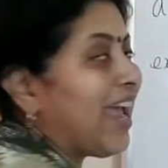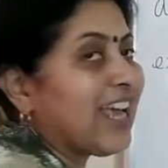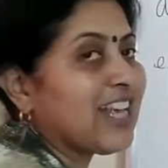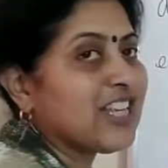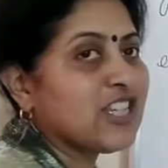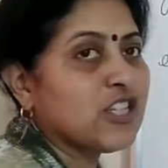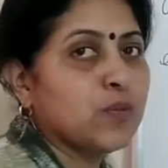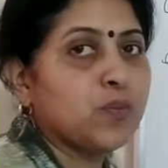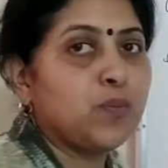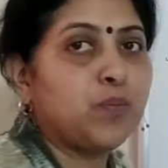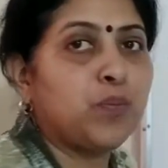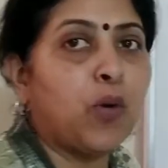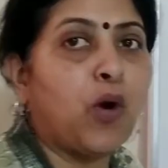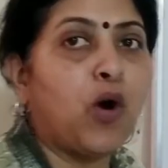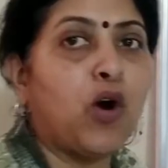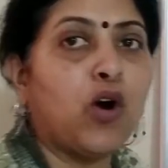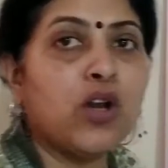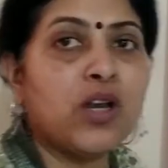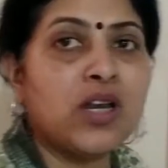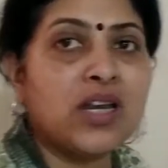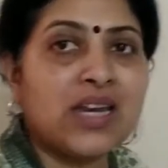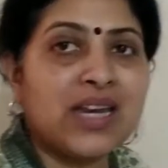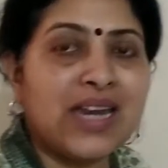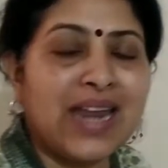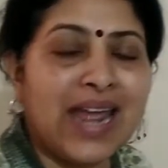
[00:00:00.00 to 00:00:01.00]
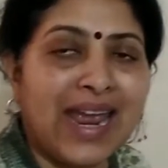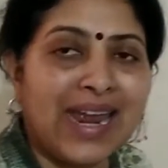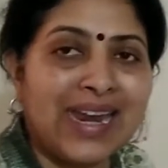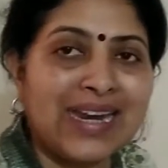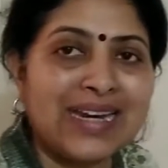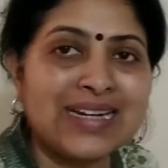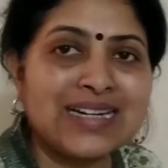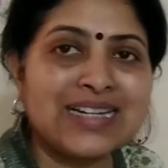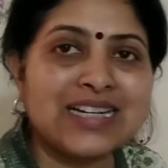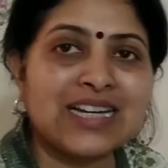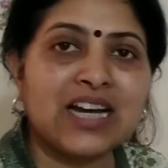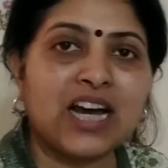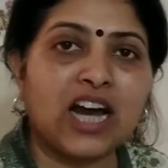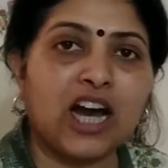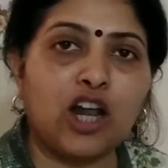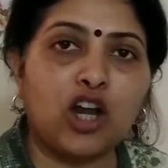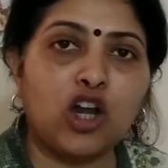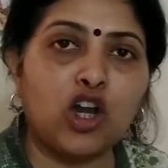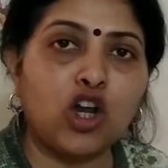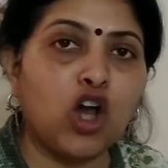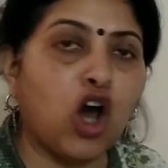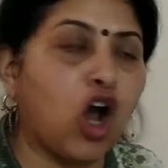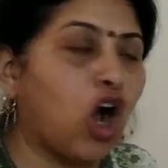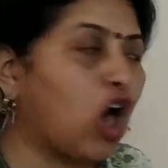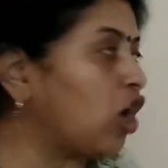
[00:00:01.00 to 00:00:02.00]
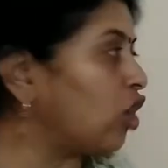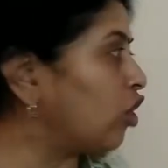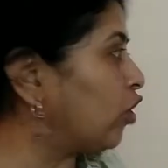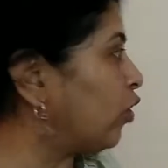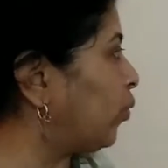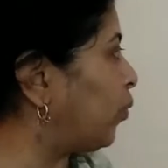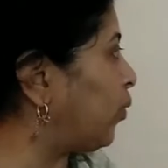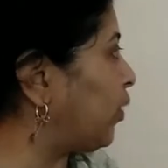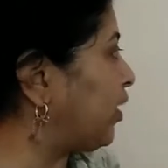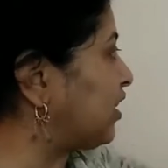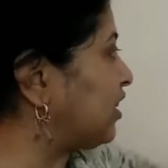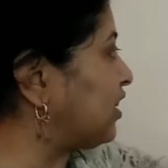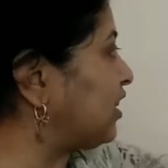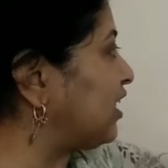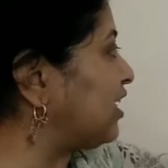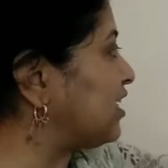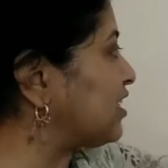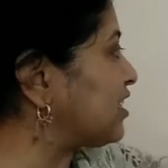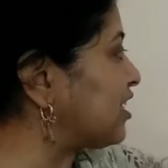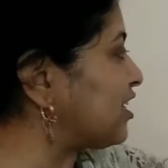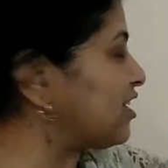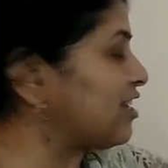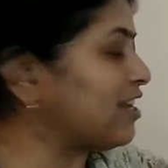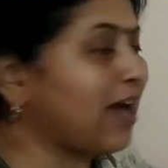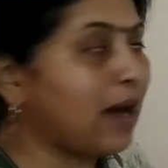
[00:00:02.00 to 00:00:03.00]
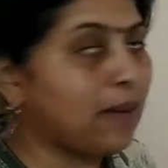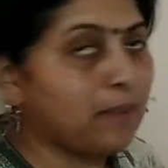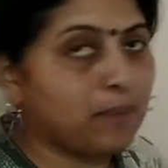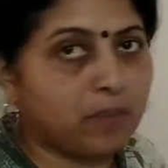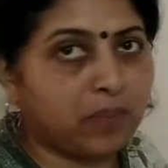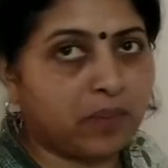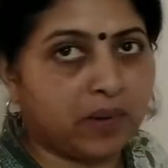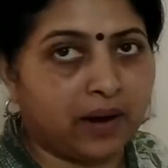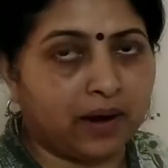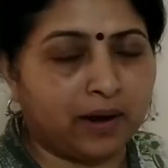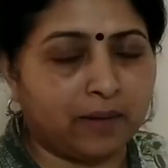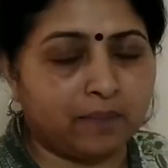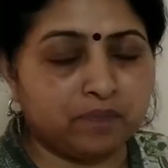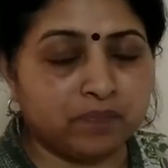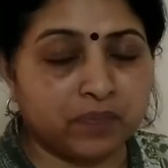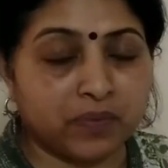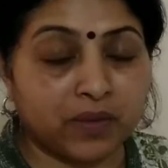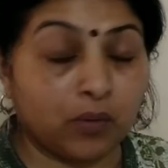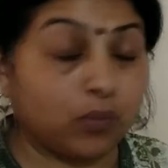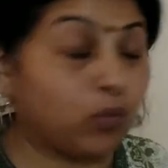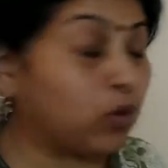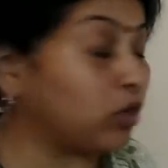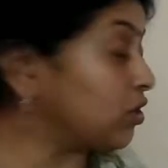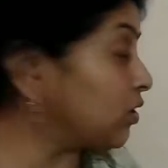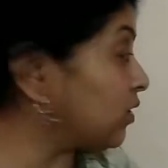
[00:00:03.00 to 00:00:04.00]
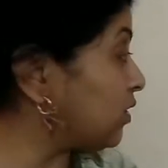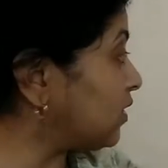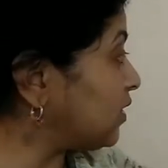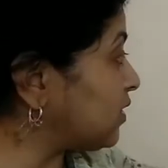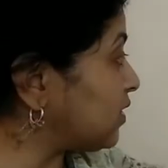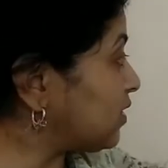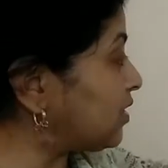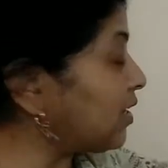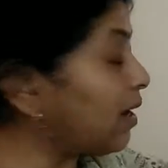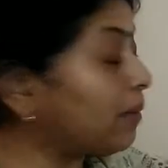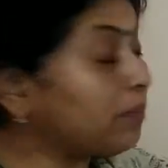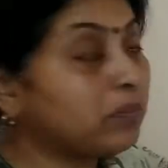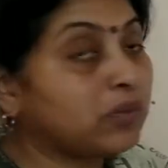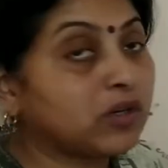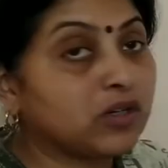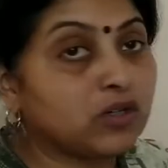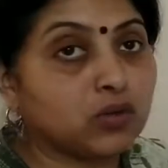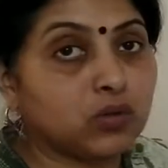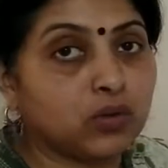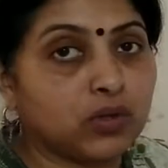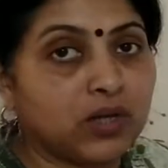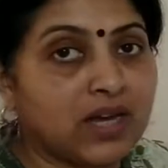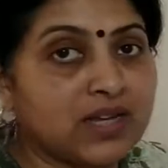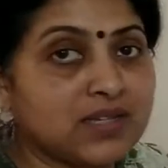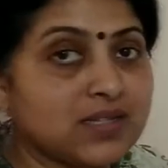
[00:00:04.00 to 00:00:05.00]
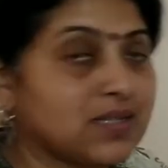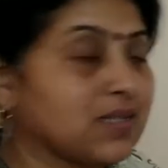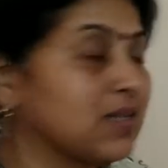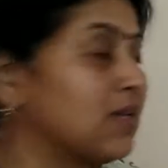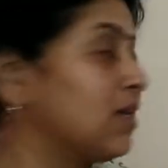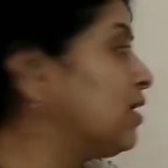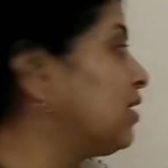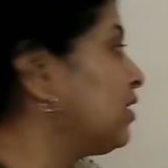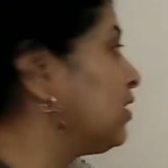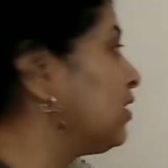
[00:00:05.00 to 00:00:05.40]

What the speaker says: exponent along with this number. What is this number known as?